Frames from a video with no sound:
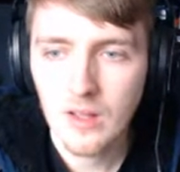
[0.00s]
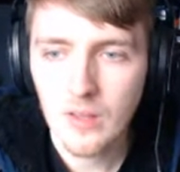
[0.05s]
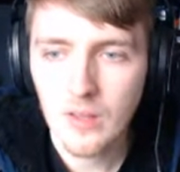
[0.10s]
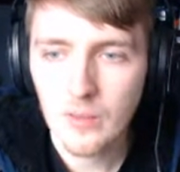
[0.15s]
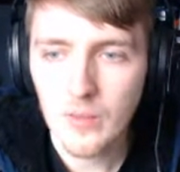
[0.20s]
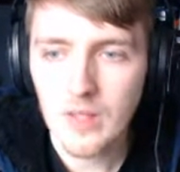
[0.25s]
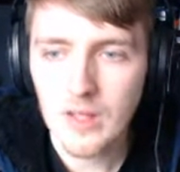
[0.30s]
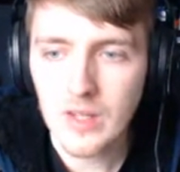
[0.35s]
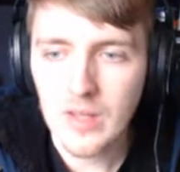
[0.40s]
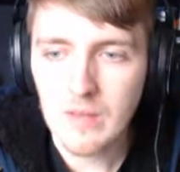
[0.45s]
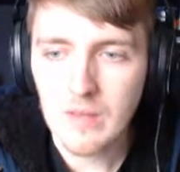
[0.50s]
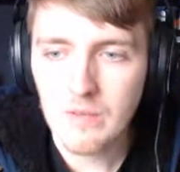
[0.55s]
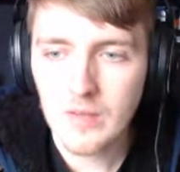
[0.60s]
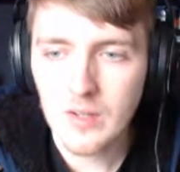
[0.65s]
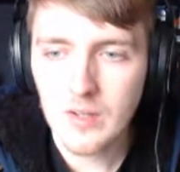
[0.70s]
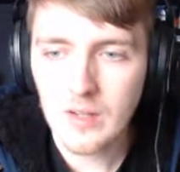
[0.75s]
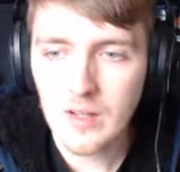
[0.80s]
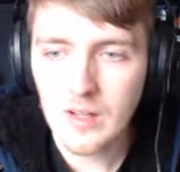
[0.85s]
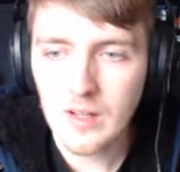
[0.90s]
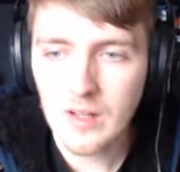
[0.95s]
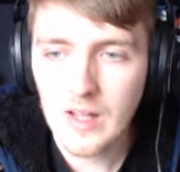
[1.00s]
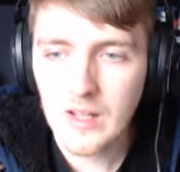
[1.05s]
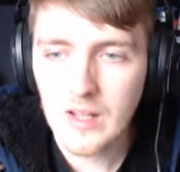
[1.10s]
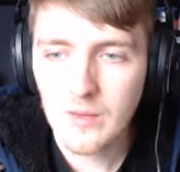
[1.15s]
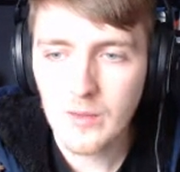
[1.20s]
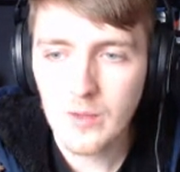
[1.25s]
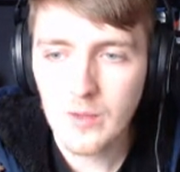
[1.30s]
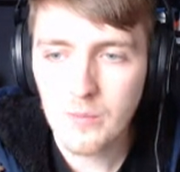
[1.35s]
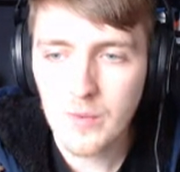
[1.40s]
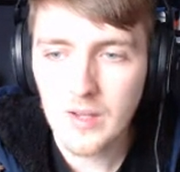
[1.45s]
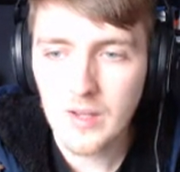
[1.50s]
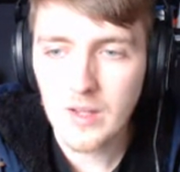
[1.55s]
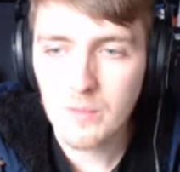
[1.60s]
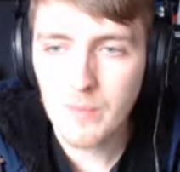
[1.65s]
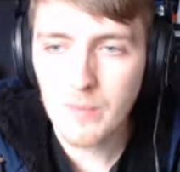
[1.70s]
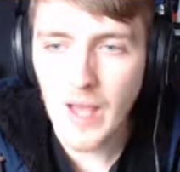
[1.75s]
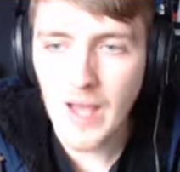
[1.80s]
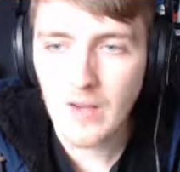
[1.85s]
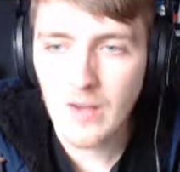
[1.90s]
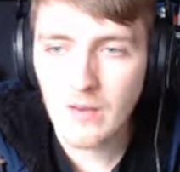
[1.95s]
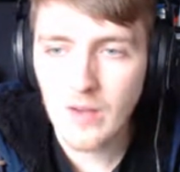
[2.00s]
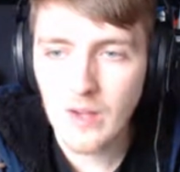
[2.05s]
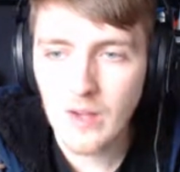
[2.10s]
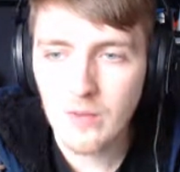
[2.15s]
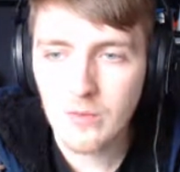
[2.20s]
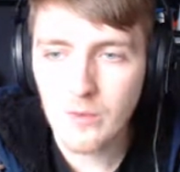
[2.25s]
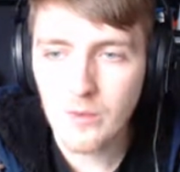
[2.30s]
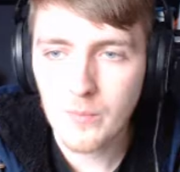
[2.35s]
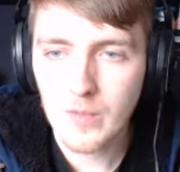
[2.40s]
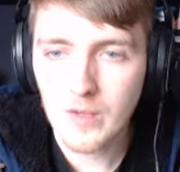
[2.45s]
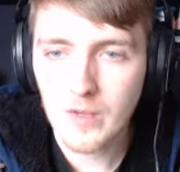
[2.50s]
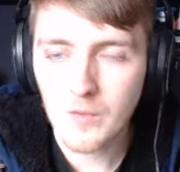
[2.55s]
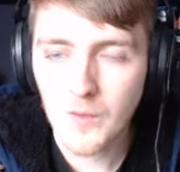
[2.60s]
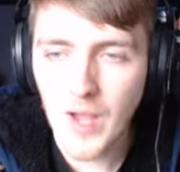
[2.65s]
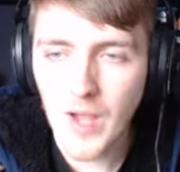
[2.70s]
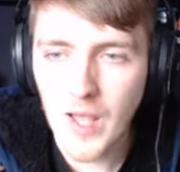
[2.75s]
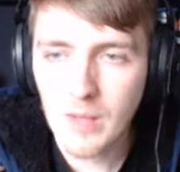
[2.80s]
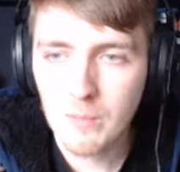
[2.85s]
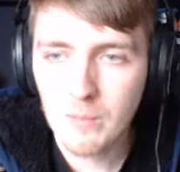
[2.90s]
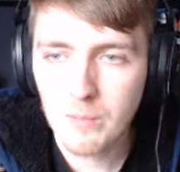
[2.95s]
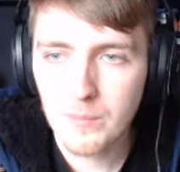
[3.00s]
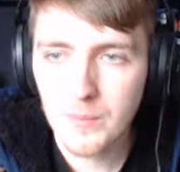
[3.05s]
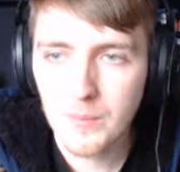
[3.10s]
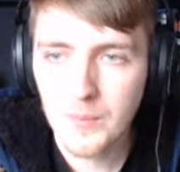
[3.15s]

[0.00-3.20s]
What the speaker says: We could infinitely clear. We could bring the banner out for a bit of ramp.